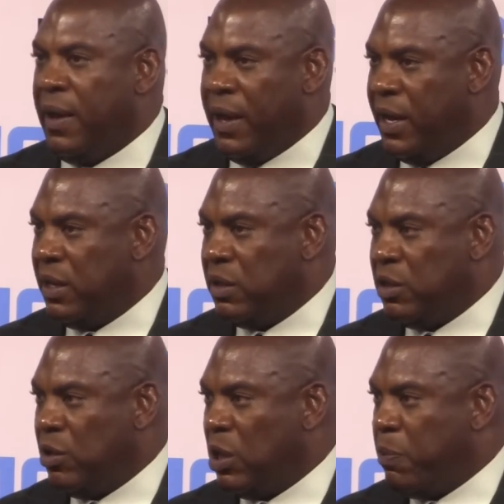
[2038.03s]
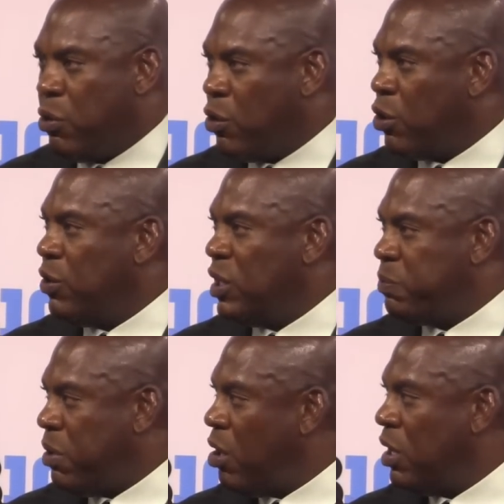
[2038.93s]
And you know, the portal is
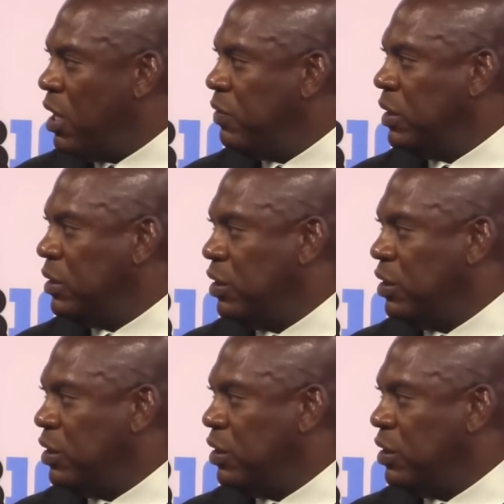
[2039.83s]
part of it.